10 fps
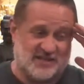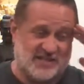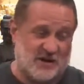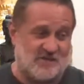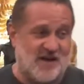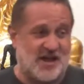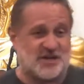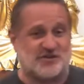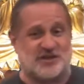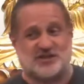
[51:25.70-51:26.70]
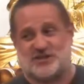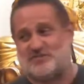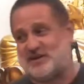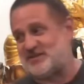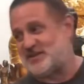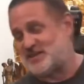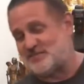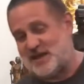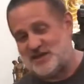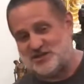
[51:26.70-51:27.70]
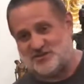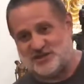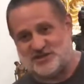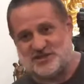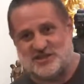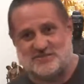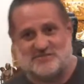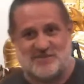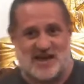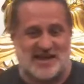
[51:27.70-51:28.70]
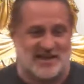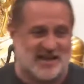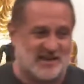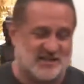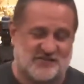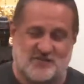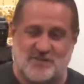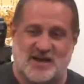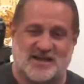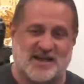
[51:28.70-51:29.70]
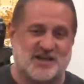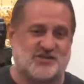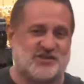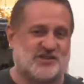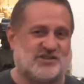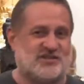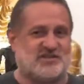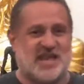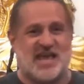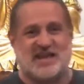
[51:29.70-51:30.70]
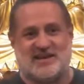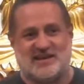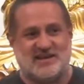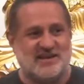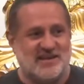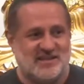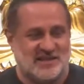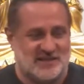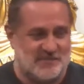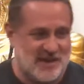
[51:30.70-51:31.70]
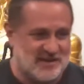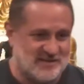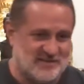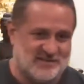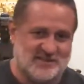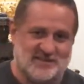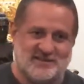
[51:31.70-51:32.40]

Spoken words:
Theravada tradition, but the Tibetan tradition, the Mahayana, different Mahayana traditions, Zen, and the Tibetans,